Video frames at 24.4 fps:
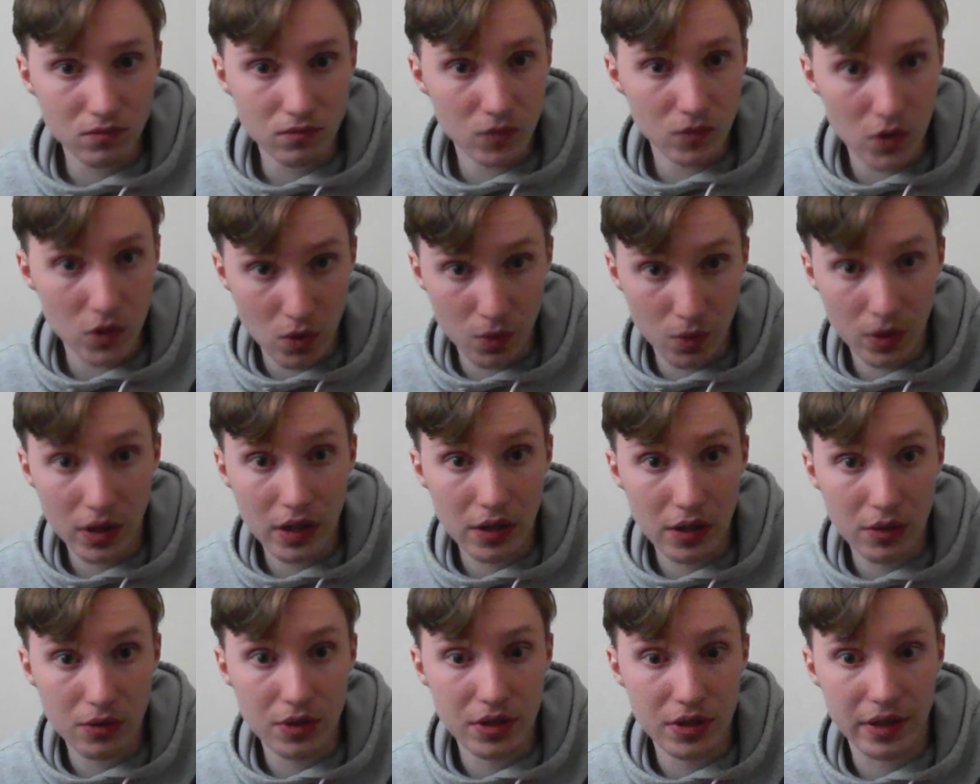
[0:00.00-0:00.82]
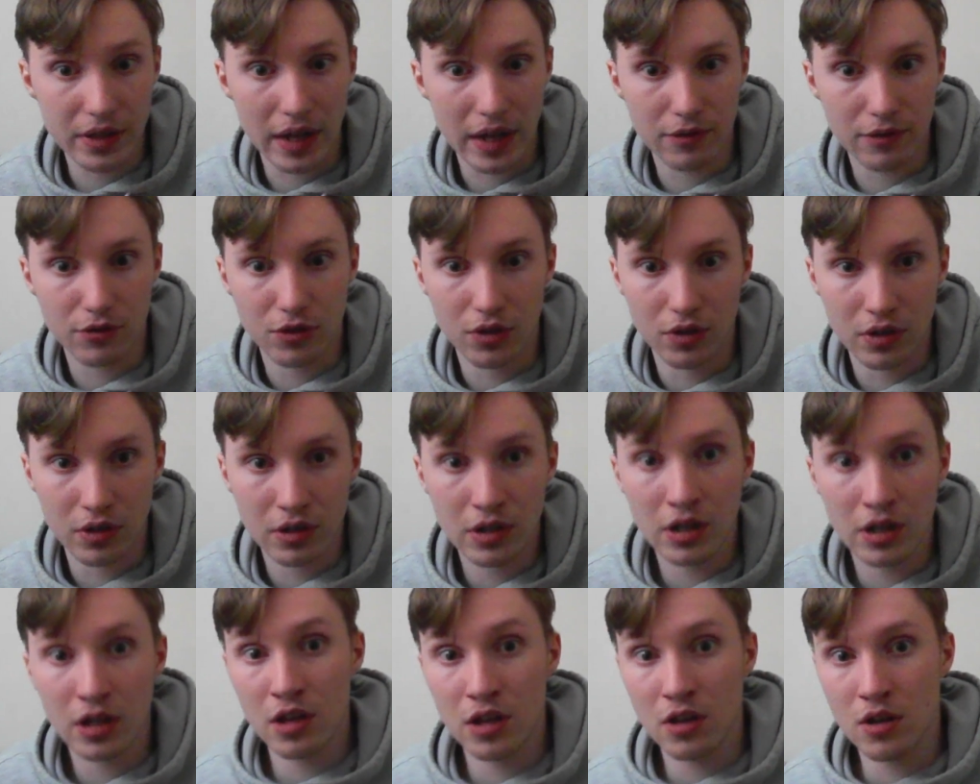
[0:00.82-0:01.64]
So really you just have to
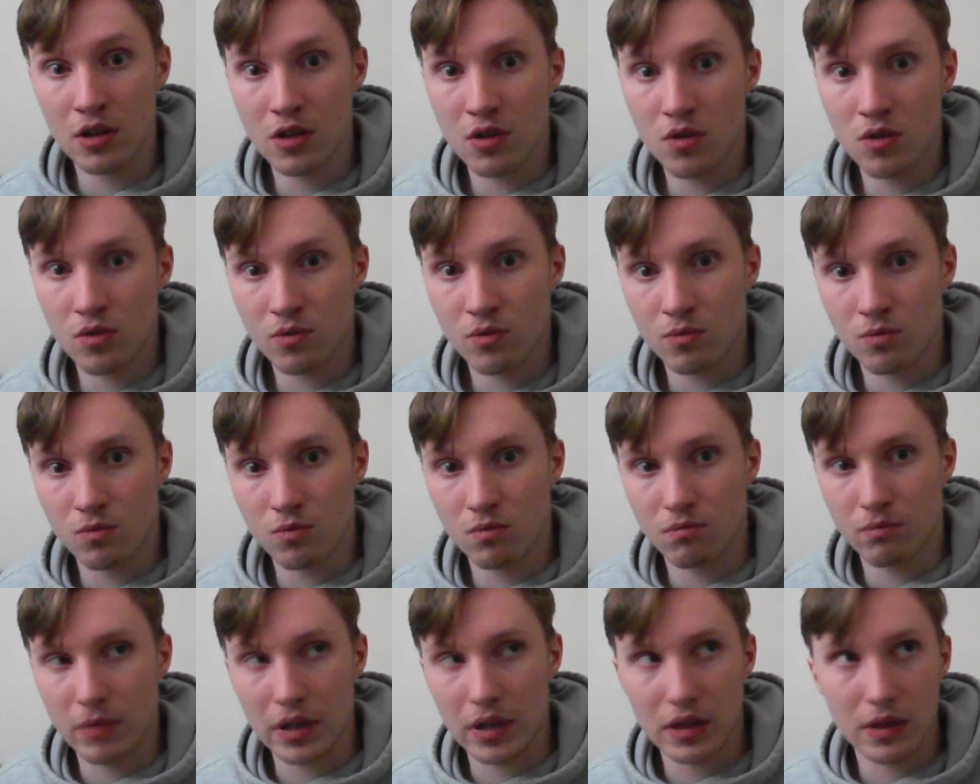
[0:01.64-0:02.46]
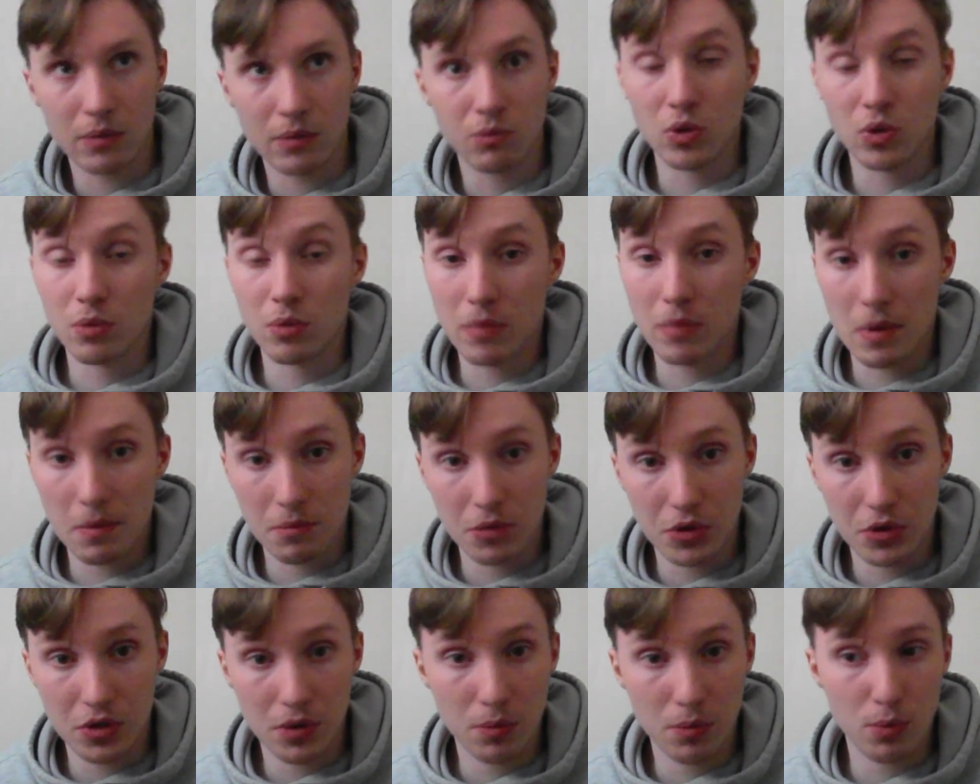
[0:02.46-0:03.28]
make them remember
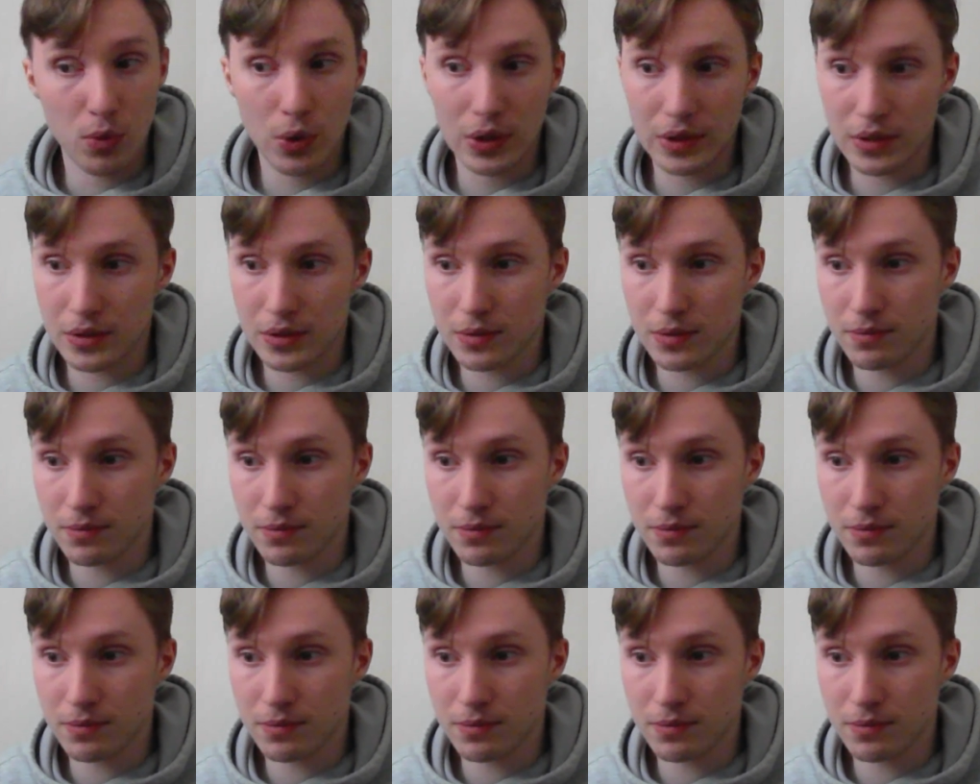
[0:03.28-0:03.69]
your points.